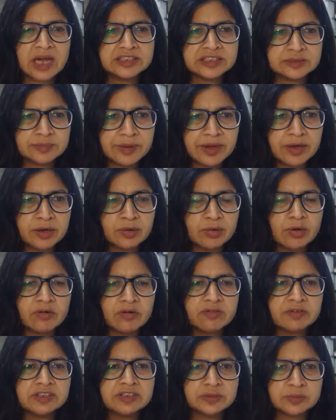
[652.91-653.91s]
aspect
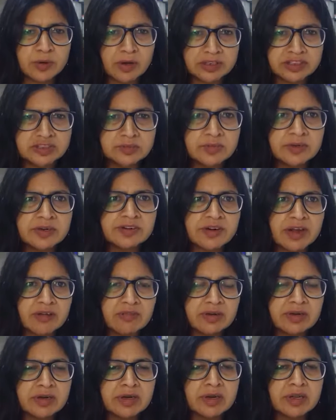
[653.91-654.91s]
of responsible
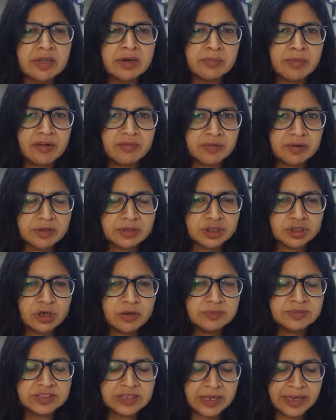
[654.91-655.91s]
travel in my
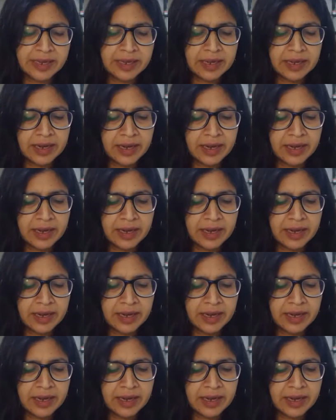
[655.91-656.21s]
workshops.